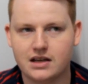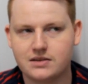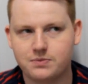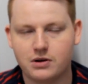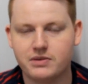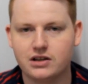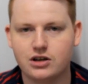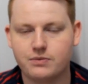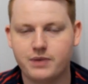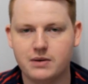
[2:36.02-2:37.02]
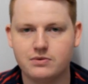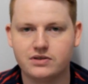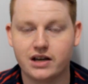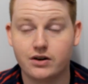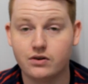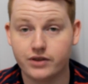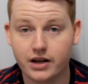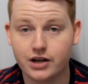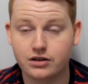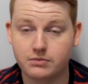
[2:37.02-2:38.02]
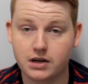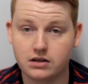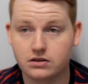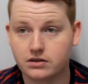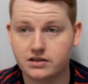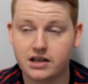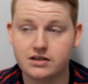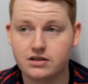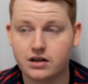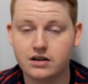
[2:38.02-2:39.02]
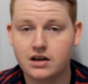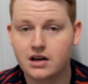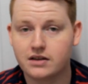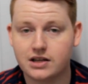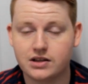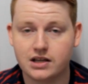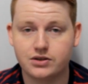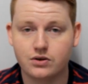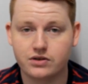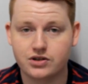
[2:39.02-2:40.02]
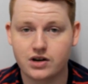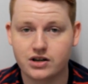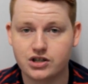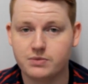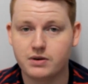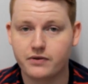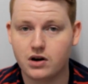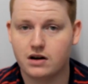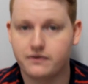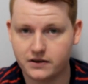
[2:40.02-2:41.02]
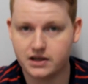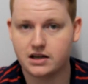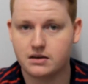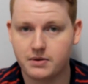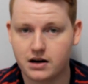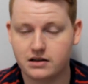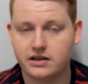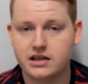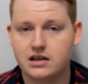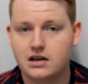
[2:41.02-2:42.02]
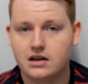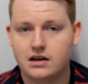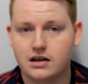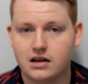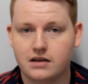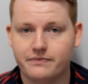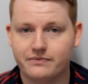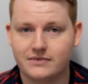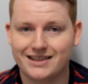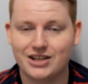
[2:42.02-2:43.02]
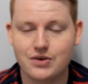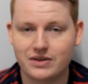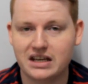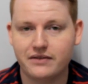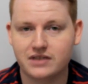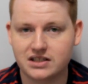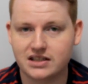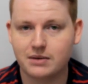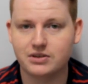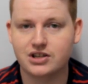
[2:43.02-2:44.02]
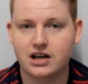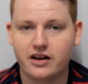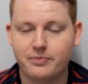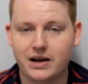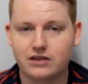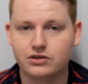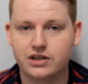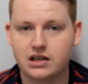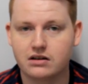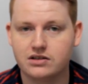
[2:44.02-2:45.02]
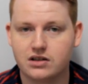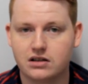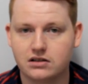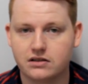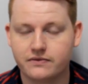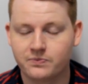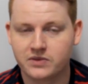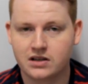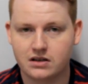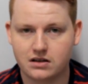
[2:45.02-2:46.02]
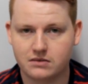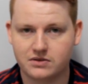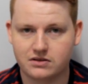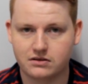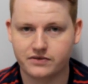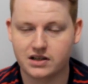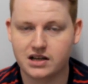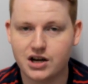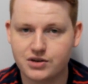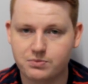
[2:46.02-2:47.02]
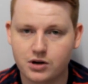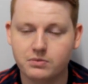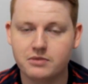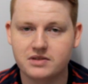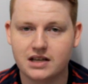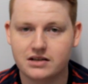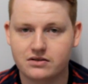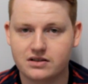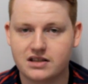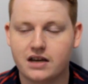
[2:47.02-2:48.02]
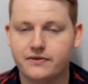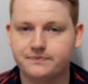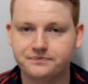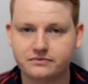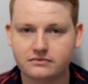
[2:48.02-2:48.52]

it's probably a lot of people saying, "Oh, that actually make a lot of sense." You know, that they're talk- they're trying to ship off Kyle Flanagan apparently, um, and don't really have an established halfback. Luke Keary's got a lot of um, sort of concussion problems and that sort of stuff.